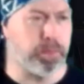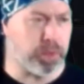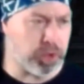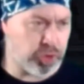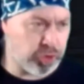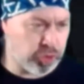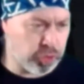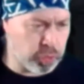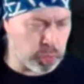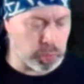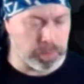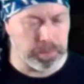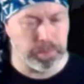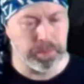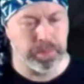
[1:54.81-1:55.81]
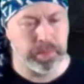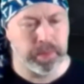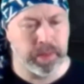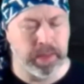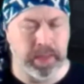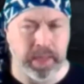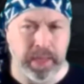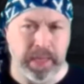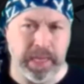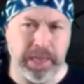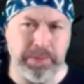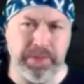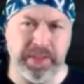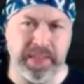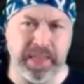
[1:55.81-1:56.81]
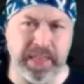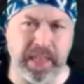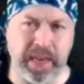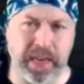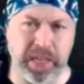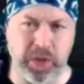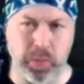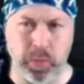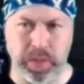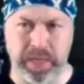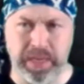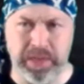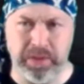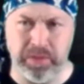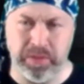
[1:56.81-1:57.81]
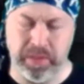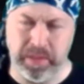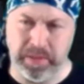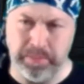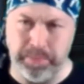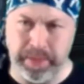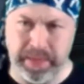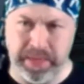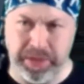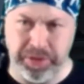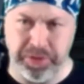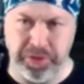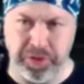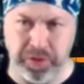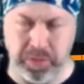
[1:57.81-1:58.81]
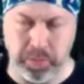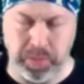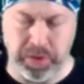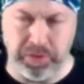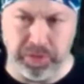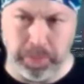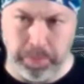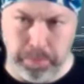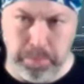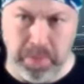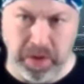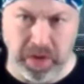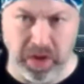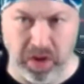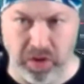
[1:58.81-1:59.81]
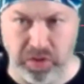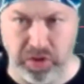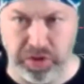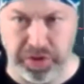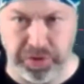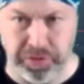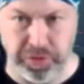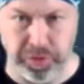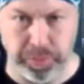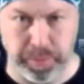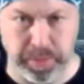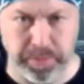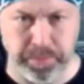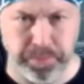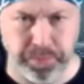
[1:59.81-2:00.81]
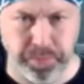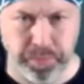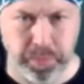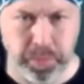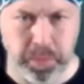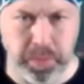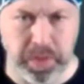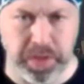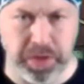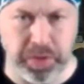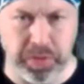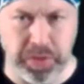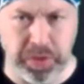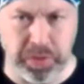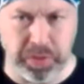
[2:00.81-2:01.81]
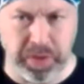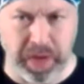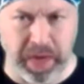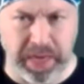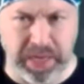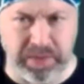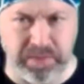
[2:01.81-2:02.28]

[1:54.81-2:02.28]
so he was saying that, like, when you're this big YouTube, when you're a much larger YouTuber, you know, you're kind of